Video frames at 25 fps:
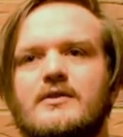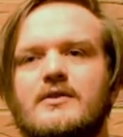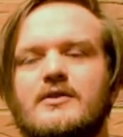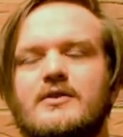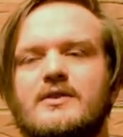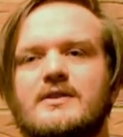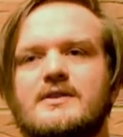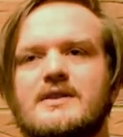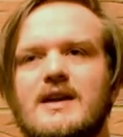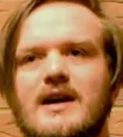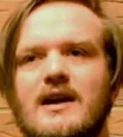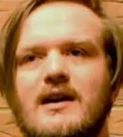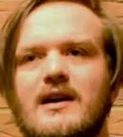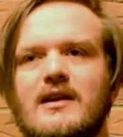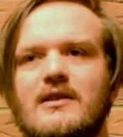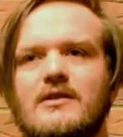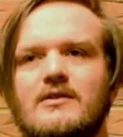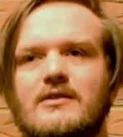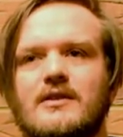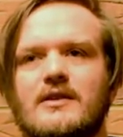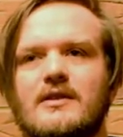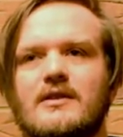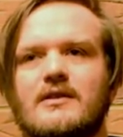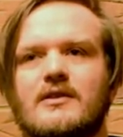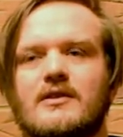you can tell
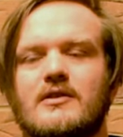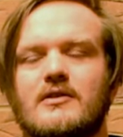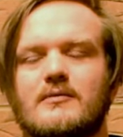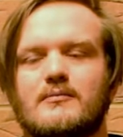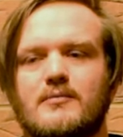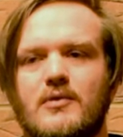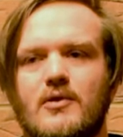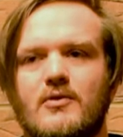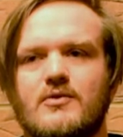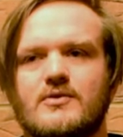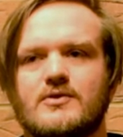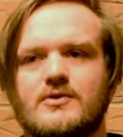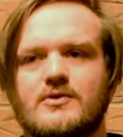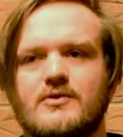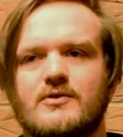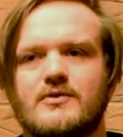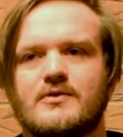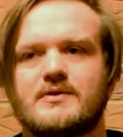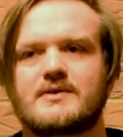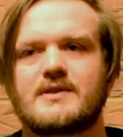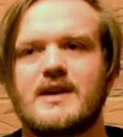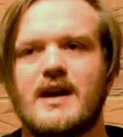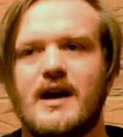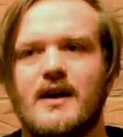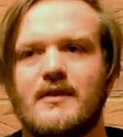the composer
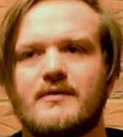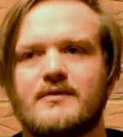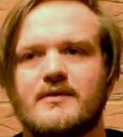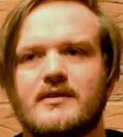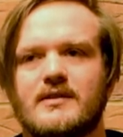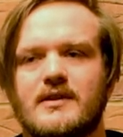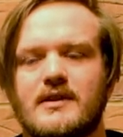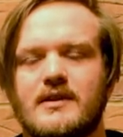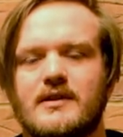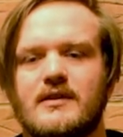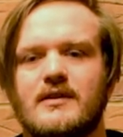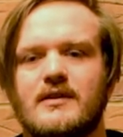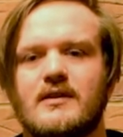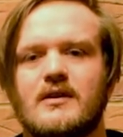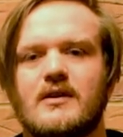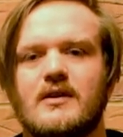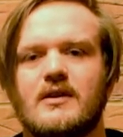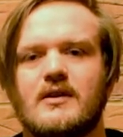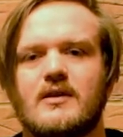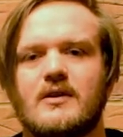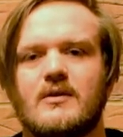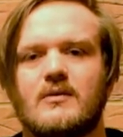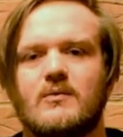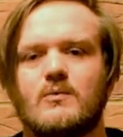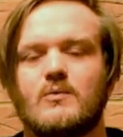definitely
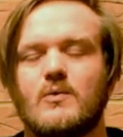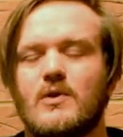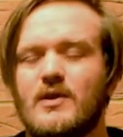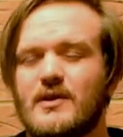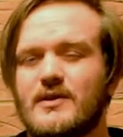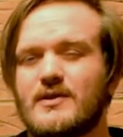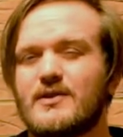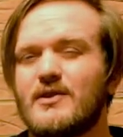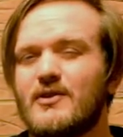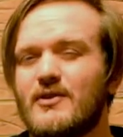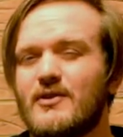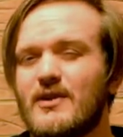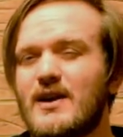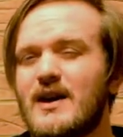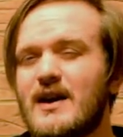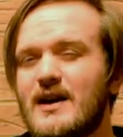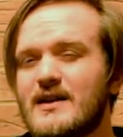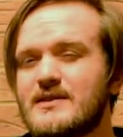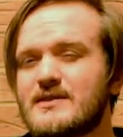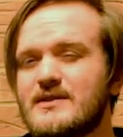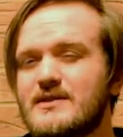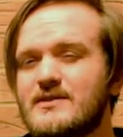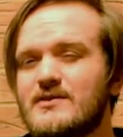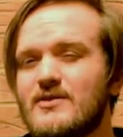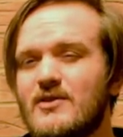worked their
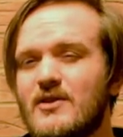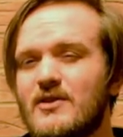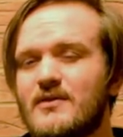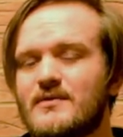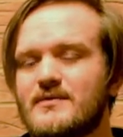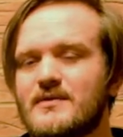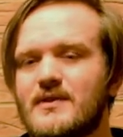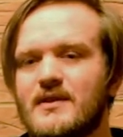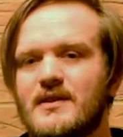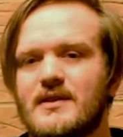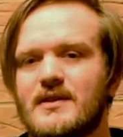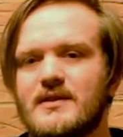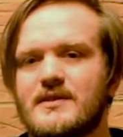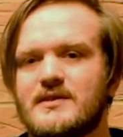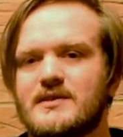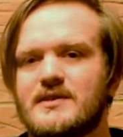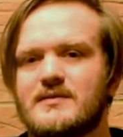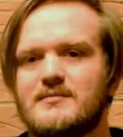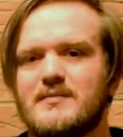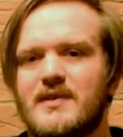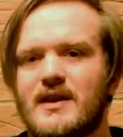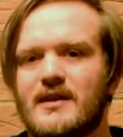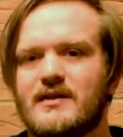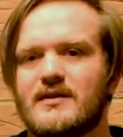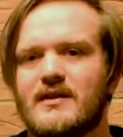asses off to
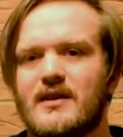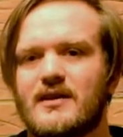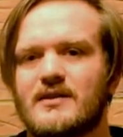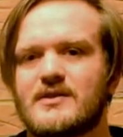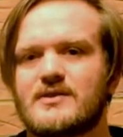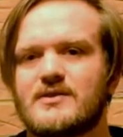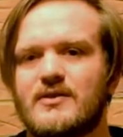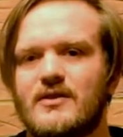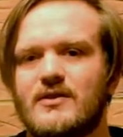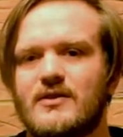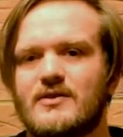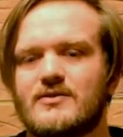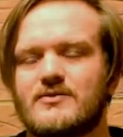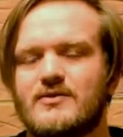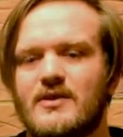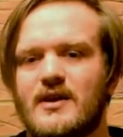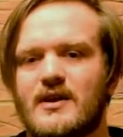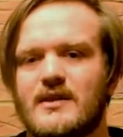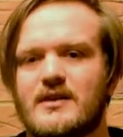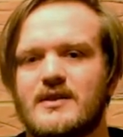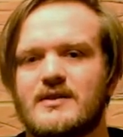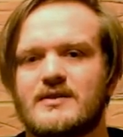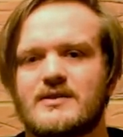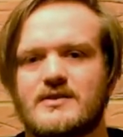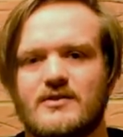make that
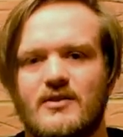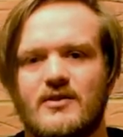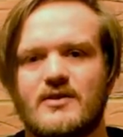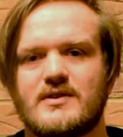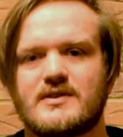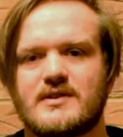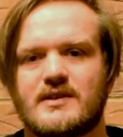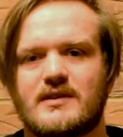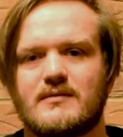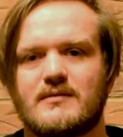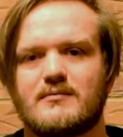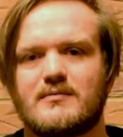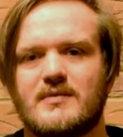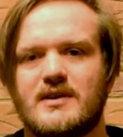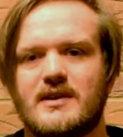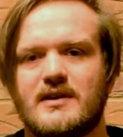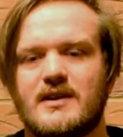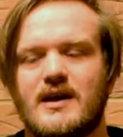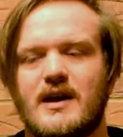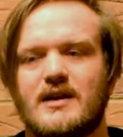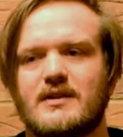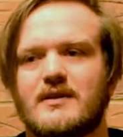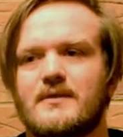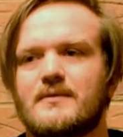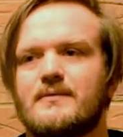soundtrack as good as it can
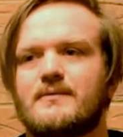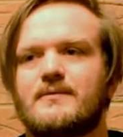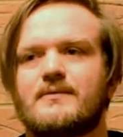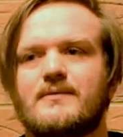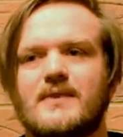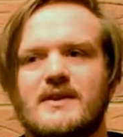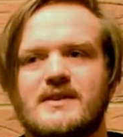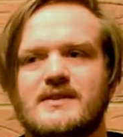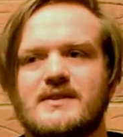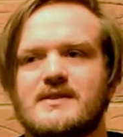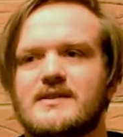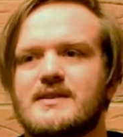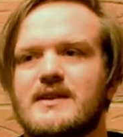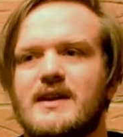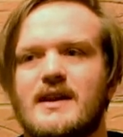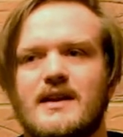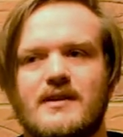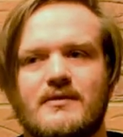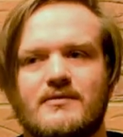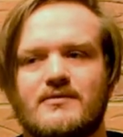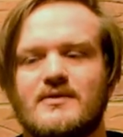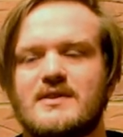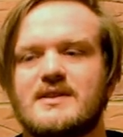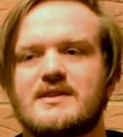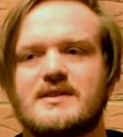be, and it fits
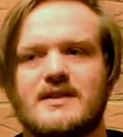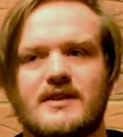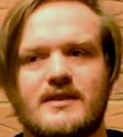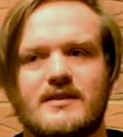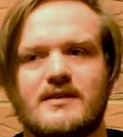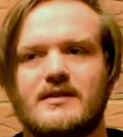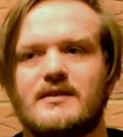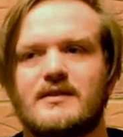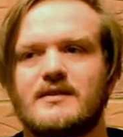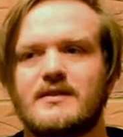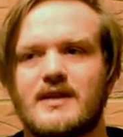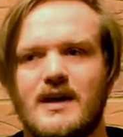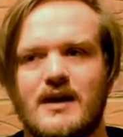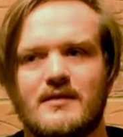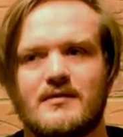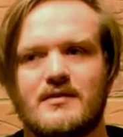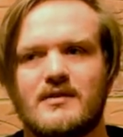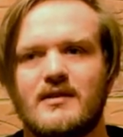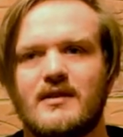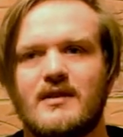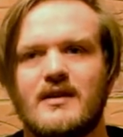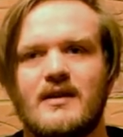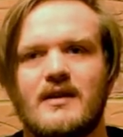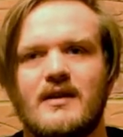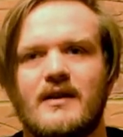every single
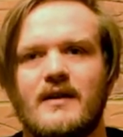level.